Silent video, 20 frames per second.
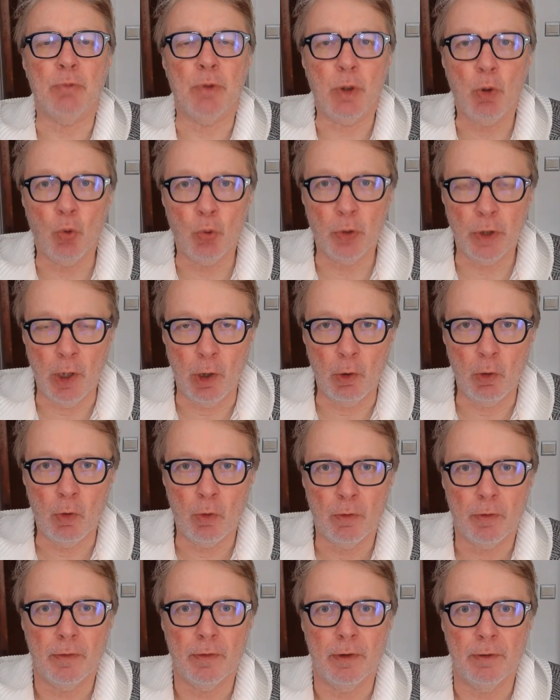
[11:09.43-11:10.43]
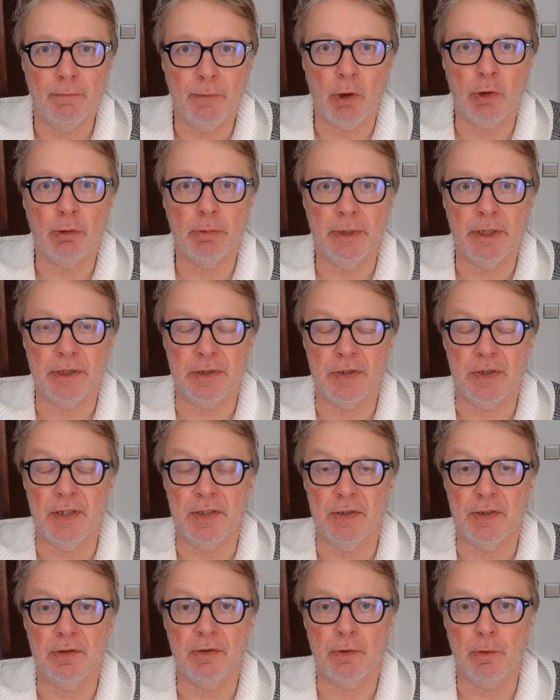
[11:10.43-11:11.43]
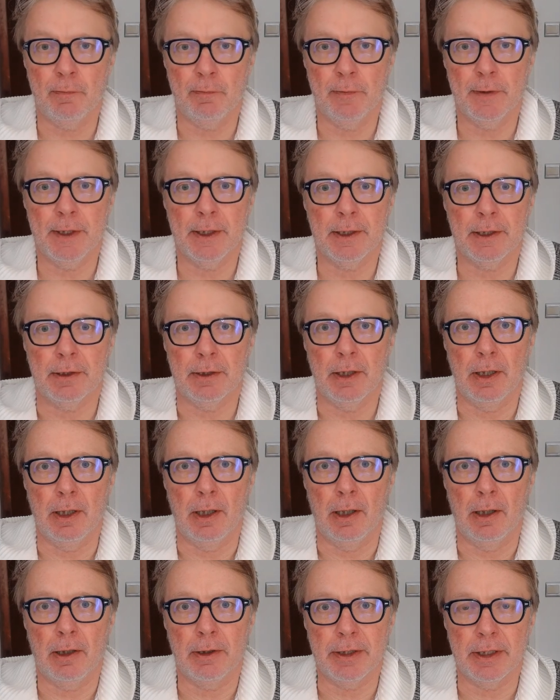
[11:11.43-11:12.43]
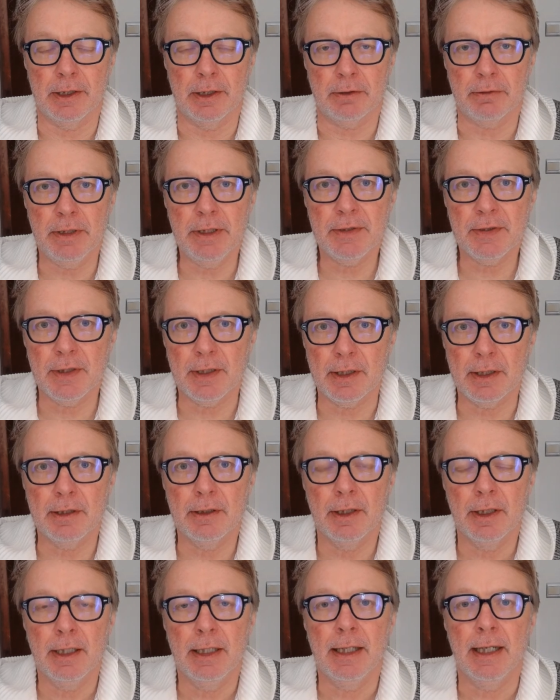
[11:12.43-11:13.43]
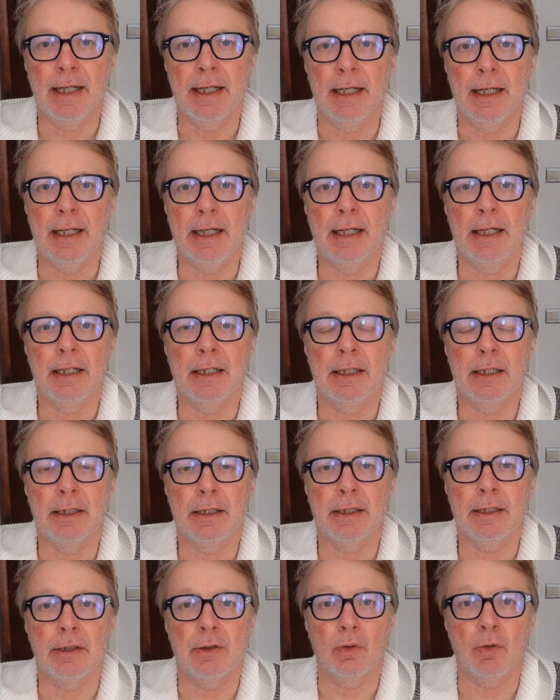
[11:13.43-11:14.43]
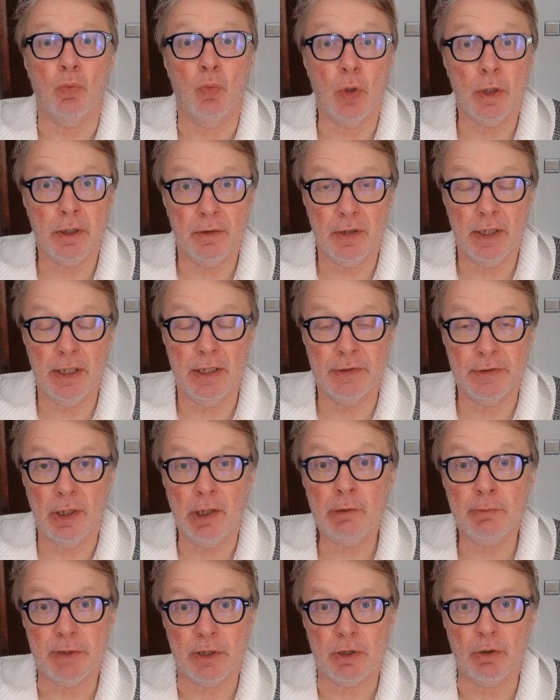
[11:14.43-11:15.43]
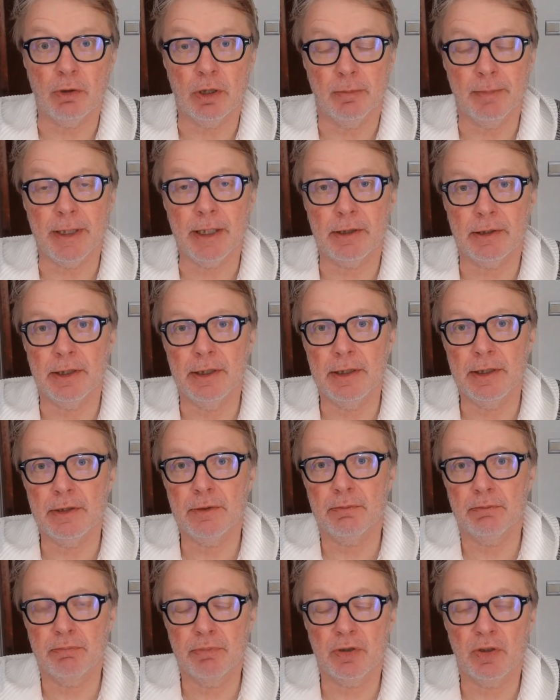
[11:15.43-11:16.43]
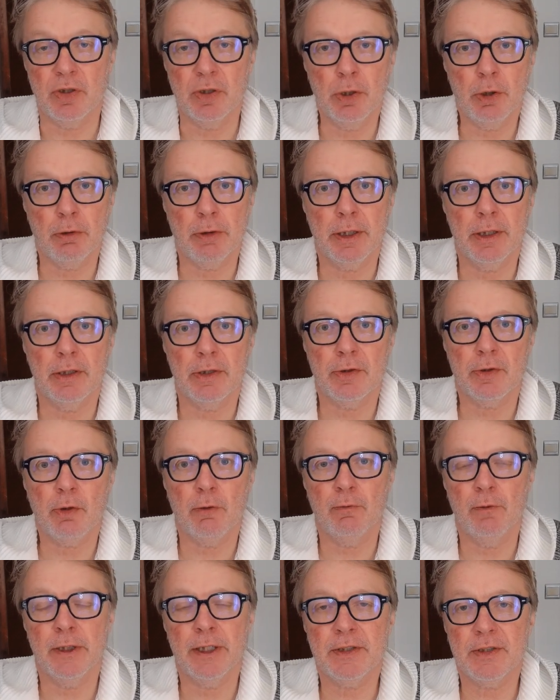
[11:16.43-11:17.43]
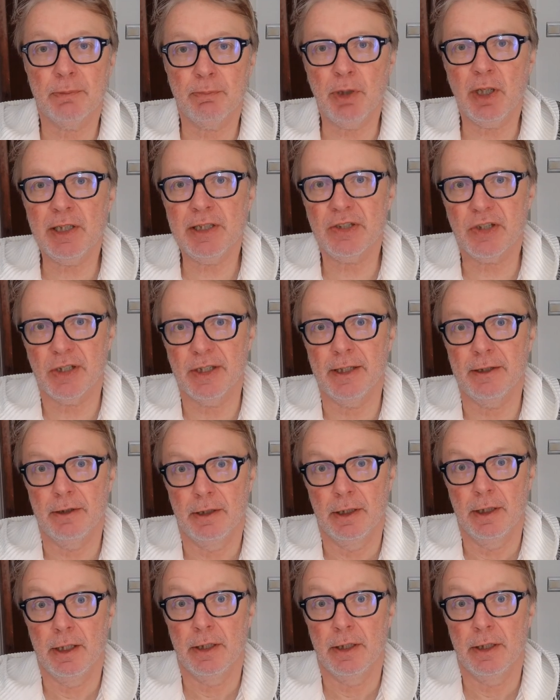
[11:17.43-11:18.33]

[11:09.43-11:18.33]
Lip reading: We all know that vulnerabilities in software are increasing, and one of the things that I'll be talking about is securing the software supply chain.